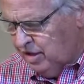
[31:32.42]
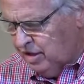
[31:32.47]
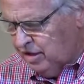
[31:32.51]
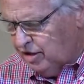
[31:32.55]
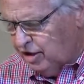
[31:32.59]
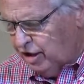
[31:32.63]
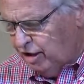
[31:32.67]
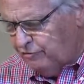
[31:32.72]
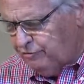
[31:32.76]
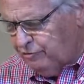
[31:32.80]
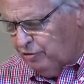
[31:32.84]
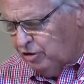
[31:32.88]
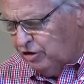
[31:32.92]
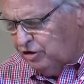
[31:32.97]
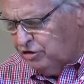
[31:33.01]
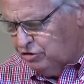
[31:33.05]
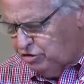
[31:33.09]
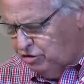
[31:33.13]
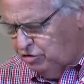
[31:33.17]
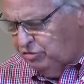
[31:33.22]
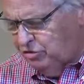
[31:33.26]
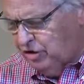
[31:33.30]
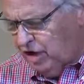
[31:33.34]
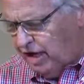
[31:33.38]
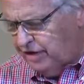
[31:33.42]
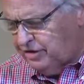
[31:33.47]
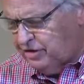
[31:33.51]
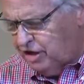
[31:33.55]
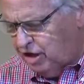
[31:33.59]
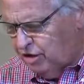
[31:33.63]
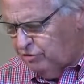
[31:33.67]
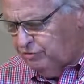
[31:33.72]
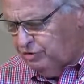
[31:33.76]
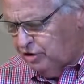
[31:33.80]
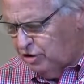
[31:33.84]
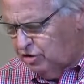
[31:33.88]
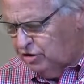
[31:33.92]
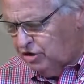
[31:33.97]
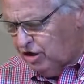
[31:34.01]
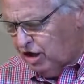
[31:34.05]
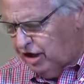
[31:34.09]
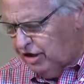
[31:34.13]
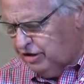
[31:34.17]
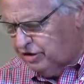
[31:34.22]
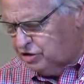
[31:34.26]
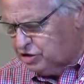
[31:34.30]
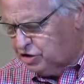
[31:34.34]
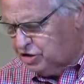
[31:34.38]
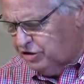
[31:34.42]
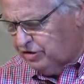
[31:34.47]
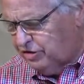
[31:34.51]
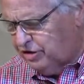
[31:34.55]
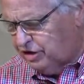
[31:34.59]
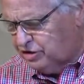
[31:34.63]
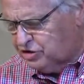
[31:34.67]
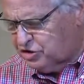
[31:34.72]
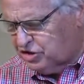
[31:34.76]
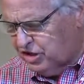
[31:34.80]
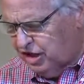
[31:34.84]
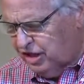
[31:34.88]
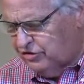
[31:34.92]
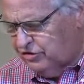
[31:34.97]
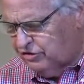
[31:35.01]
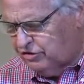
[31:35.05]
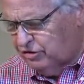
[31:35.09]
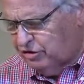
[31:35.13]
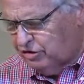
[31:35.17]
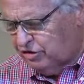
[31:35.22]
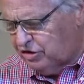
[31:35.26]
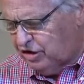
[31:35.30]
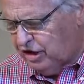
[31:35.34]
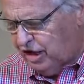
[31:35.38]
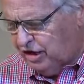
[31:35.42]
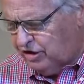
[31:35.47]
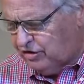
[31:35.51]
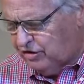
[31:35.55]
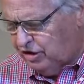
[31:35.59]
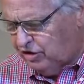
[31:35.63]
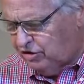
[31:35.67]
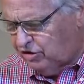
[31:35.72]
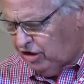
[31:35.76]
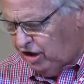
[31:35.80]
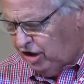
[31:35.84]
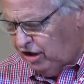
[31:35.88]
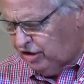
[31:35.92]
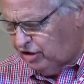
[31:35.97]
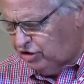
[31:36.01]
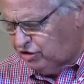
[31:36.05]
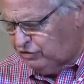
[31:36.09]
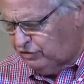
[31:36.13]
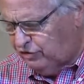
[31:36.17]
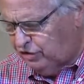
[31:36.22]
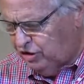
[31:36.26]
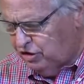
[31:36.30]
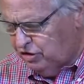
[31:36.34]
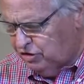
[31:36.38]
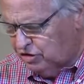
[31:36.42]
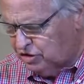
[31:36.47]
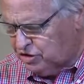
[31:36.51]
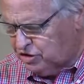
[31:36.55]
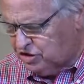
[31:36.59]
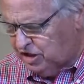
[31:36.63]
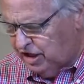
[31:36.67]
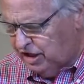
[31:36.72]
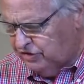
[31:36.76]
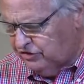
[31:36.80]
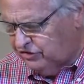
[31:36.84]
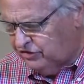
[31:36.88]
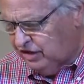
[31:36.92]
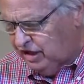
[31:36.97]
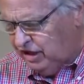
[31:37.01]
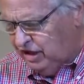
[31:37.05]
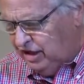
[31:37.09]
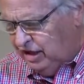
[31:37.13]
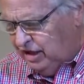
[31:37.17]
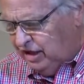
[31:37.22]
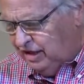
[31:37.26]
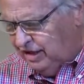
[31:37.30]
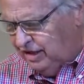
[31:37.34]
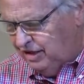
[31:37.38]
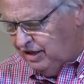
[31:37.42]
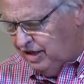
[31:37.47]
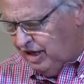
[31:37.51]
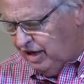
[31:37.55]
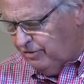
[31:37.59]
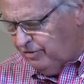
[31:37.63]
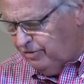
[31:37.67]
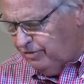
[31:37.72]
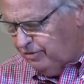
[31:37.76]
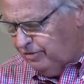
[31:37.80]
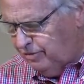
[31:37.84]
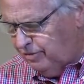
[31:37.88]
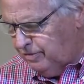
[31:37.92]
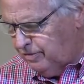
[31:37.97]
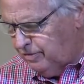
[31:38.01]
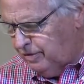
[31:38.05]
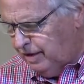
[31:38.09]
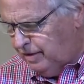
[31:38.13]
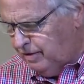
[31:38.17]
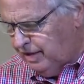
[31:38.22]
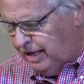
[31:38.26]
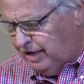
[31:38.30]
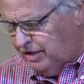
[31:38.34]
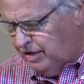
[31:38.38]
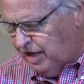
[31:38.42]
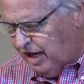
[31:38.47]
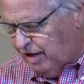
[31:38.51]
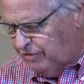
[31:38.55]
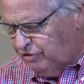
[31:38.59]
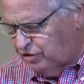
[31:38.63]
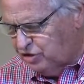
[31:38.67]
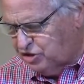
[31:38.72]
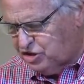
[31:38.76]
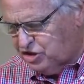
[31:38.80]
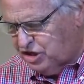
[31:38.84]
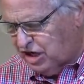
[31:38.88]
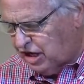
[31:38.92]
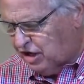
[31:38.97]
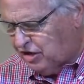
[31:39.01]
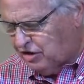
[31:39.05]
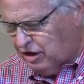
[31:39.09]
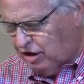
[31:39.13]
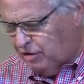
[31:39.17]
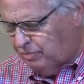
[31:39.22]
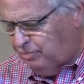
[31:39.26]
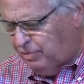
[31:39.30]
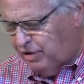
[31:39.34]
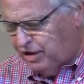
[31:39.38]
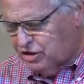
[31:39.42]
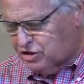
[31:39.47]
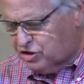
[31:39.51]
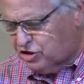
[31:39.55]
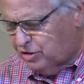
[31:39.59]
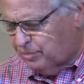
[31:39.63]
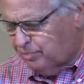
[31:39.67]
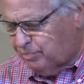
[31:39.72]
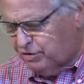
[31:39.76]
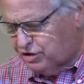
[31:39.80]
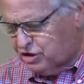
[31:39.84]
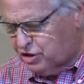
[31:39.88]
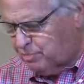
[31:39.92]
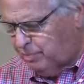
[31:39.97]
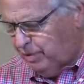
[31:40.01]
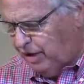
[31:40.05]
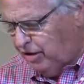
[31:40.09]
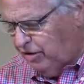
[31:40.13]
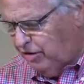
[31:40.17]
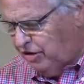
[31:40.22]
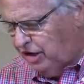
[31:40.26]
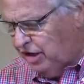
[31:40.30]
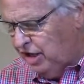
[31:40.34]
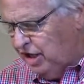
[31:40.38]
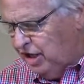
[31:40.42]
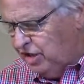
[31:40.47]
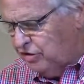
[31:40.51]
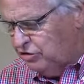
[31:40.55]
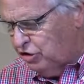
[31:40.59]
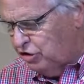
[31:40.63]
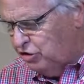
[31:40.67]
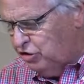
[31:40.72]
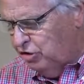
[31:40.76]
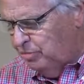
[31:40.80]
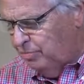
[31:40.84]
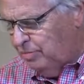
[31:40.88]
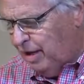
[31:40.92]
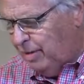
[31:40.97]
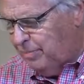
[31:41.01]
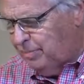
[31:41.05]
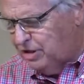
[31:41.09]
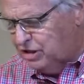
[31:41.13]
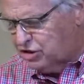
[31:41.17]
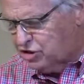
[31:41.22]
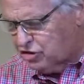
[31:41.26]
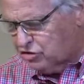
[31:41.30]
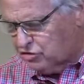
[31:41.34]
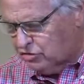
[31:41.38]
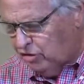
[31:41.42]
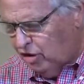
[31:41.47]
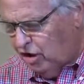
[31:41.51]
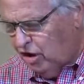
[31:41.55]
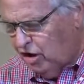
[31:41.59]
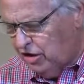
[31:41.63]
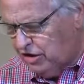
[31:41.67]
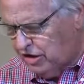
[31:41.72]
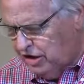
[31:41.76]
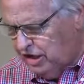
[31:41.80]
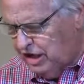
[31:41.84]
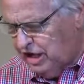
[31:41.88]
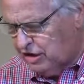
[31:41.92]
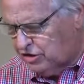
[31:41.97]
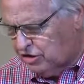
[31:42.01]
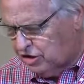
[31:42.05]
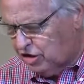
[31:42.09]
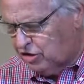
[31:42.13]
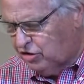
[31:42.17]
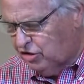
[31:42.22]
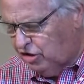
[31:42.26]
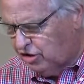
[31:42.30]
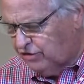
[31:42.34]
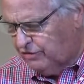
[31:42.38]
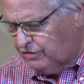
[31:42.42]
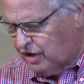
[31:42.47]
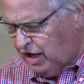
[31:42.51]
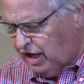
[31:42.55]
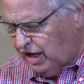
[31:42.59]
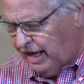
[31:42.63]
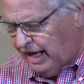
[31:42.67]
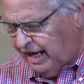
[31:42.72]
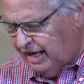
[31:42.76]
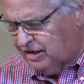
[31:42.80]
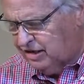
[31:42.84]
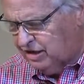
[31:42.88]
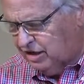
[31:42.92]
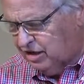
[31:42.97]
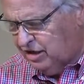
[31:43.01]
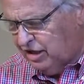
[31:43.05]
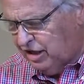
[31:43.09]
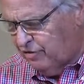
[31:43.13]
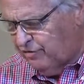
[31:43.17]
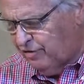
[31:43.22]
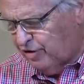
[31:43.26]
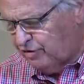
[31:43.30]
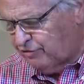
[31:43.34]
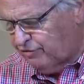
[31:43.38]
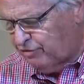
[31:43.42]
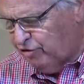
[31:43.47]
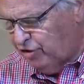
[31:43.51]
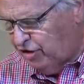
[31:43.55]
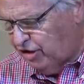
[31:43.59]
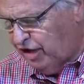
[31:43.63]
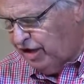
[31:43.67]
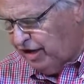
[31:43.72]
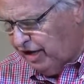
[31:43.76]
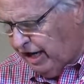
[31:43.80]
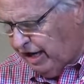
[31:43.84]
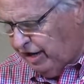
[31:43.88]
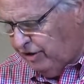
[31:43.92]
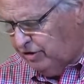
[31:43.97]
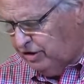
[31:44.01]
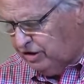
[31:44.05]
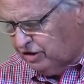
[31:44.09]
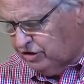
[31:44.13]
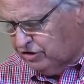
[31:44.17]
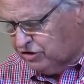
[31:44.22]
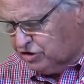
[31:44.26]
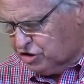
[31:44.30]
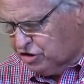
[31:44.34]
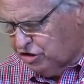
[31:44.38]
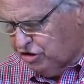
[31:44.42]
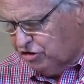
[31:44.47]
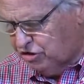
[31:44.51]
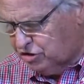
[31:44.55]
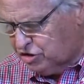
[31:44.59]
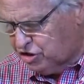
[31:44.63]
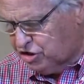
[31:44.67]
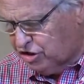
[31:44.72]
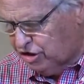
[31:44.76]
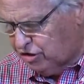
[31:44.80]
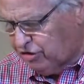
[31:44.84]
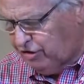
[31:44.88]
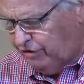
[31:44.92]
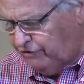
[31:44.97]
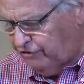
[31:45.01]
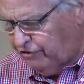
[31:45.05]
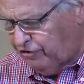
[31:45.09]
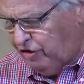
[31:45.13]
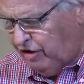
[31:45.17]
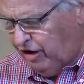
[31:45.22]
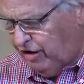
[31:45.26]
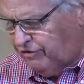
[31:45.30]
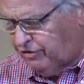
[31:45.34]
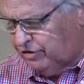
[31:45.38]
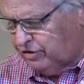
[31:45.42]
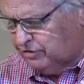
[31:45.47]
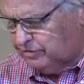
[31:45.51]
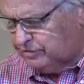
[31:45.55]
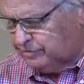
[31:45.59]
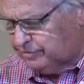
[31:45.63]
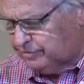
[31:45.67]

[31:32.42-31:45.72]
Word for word: Therefore do not give your daughters to their sons, nor take their daughters for your sons, and never seek their peace or prosperity, that you may be strong and eat the good of the land and leave it for an inheritance to your children forever.